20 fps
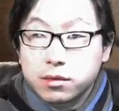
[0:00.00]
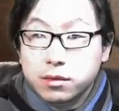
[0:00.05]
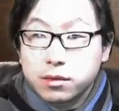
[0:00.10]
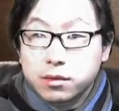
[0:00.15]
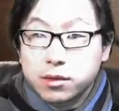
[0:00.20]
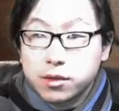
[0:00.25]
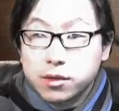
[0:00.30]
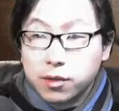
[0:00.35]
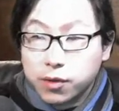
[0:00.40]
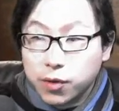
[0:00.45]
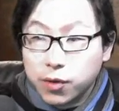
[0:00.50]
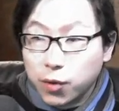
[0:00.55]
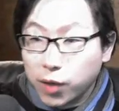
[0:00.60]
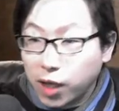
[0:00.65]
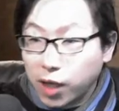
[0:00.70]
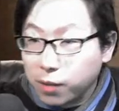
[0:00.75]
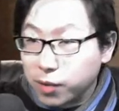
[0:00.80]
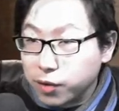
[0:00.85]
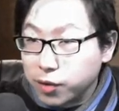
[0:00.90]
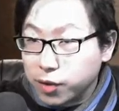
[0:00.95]
start
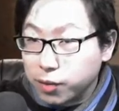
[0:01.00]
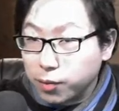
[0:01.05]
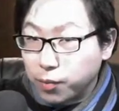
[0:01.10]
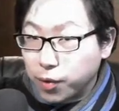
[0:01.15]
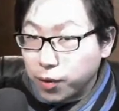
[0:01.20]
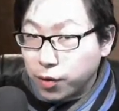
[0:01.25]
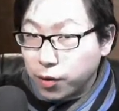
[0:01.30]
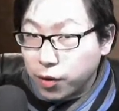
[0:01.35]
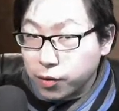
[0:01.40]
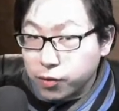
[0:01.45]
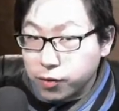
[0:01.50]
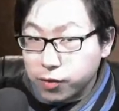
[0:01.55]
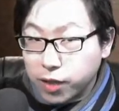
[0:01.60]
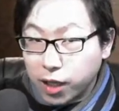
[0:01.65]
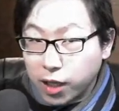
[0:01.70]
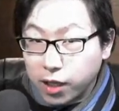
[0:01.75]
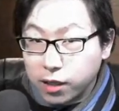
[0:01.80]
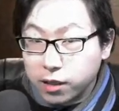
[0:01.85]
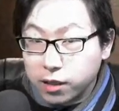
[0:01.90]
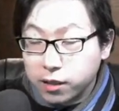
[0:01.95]
talking about the Boro today.